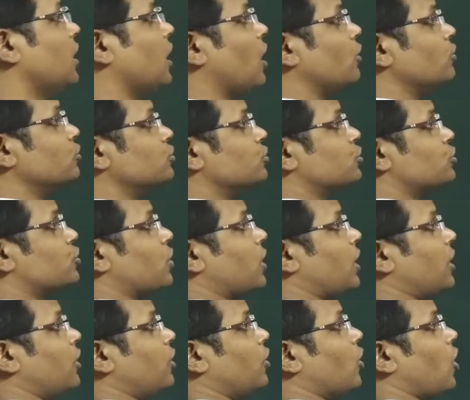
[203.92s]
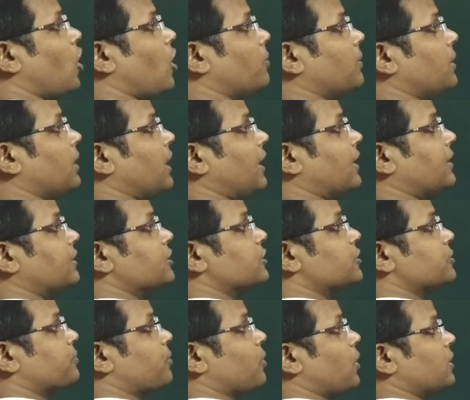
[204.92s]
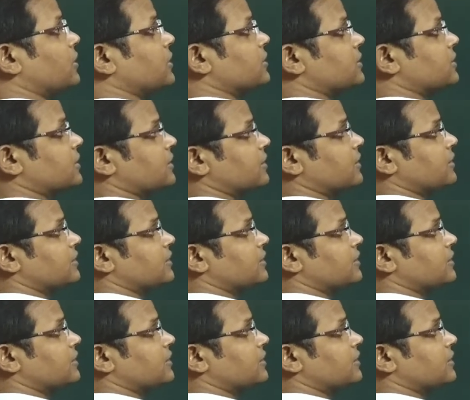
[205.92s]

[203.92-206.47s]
How to draw a normal at this point?